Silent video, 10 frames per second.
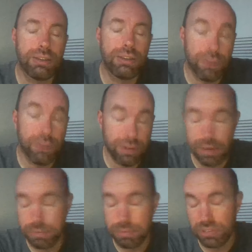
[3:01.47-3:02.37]
30
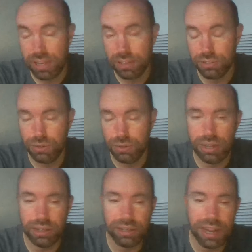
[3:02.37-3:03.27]
frames per second,
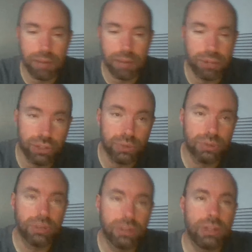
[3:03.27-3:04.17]
on camera 2.